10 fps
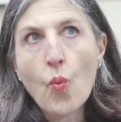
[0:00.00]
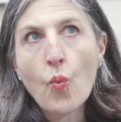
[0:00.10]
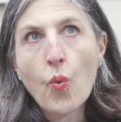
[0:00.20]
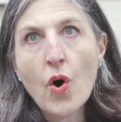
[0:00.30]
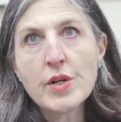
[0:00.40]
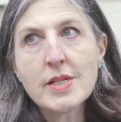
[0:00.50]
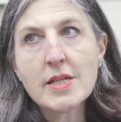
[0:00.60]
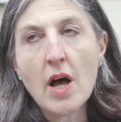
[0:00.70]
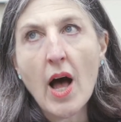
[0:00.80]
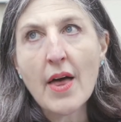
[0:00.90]
What
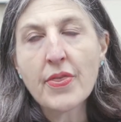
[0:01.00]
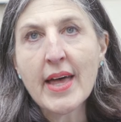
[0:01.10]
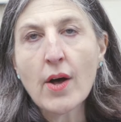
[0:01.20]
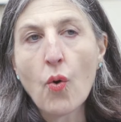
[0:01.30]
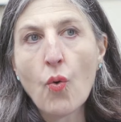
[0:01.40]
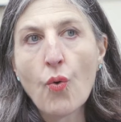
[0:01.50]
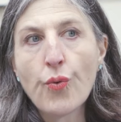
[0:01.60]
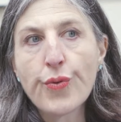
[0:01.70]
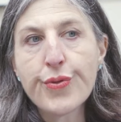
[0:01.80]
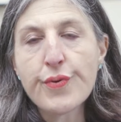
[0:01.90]
I think
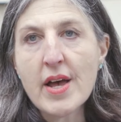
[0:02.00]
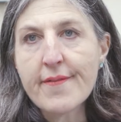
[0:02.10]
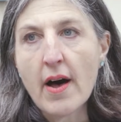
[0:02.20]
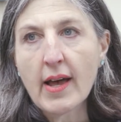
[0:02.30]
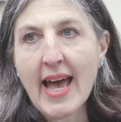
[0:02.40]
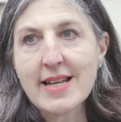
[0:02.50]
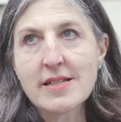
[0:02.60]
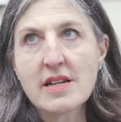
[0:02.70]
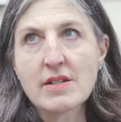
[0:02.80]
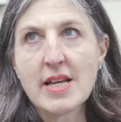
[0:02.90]
all 3 of our case
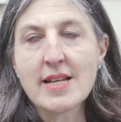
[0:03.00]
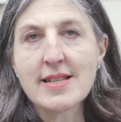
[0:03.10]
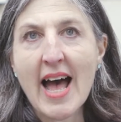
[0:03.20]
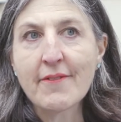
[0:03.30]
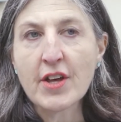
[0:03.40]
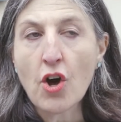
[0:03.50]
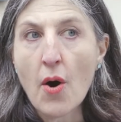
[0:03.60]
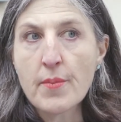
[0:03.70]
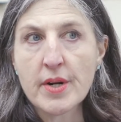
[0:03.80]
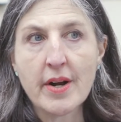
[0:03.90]
studies have in
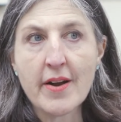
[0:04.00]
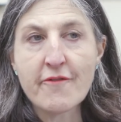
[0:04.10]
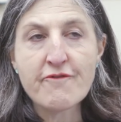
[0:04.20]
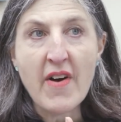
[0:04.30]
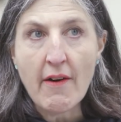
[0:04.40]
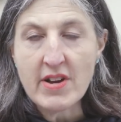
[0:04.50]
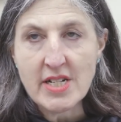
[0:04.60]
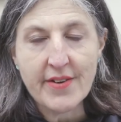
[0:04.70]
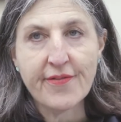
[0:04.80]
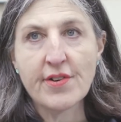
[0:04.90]
common, very
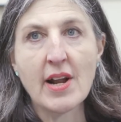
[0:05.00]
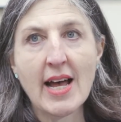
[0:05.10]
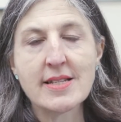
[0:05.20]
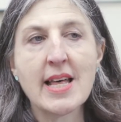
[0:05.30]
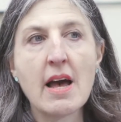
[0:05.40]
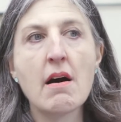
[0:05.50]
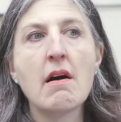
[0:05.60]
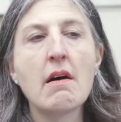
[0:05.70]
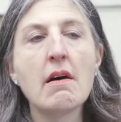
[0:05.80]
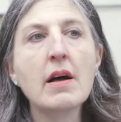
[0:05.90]
different as they
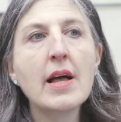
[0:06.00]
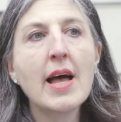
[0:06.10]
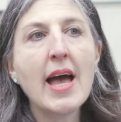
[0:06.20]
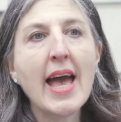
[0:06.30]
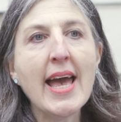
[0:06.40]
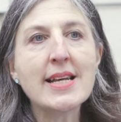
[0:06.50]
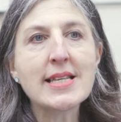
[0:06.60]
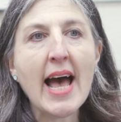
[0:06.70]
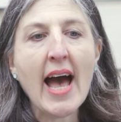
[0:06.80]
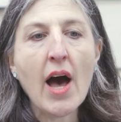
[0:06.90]
are, is
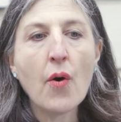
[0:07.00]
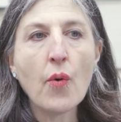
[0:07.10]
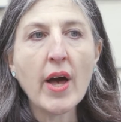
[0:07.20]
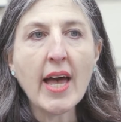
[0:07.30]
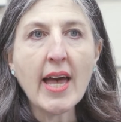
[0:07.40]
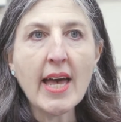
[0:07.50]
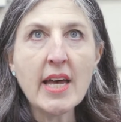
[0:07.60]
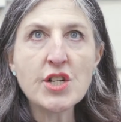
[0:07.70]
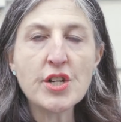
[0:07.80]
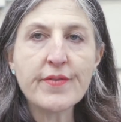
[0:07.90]
how
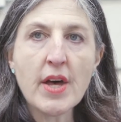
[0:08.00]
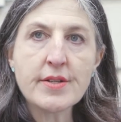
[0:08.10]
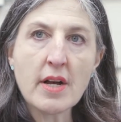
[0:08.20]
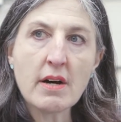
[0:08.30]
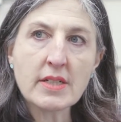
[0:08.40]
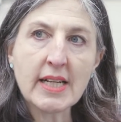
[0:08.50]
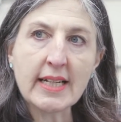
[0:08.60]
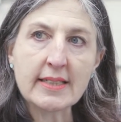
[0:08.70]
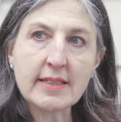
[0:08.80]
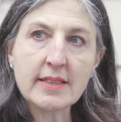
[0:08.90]
each of those
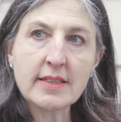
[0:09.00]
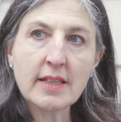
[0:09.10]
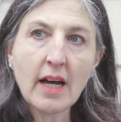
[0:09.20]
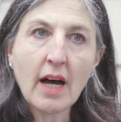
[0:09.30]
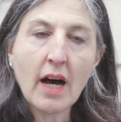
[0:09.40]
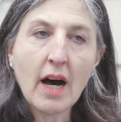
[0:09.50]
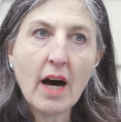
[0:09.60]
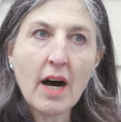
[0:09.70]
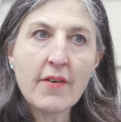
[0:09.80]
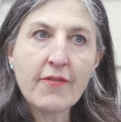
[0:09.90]
artists
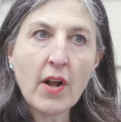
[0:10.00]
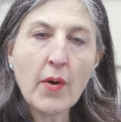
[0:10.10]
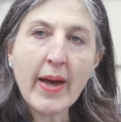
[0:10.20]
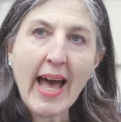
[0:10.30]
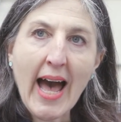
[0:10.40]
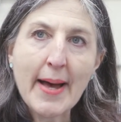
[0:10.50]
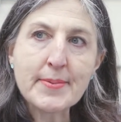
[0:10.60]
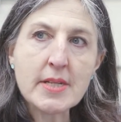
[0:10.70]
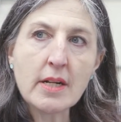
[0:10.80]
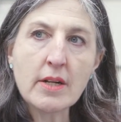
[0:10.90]
are following
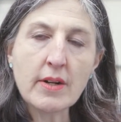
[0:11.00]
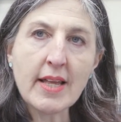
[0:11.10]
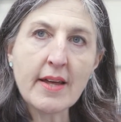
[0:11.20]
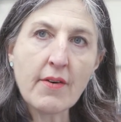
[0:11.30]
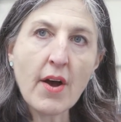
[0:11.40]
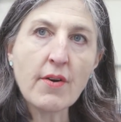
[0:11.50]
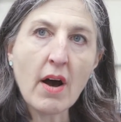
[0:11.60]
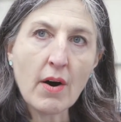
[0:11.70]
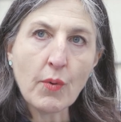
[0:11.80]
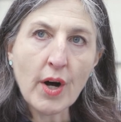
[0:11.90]
absolutely their own
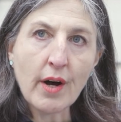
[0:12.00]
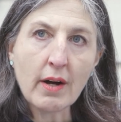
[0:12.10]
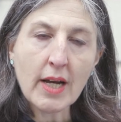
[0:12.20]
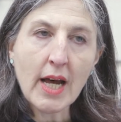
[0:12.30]
artwork,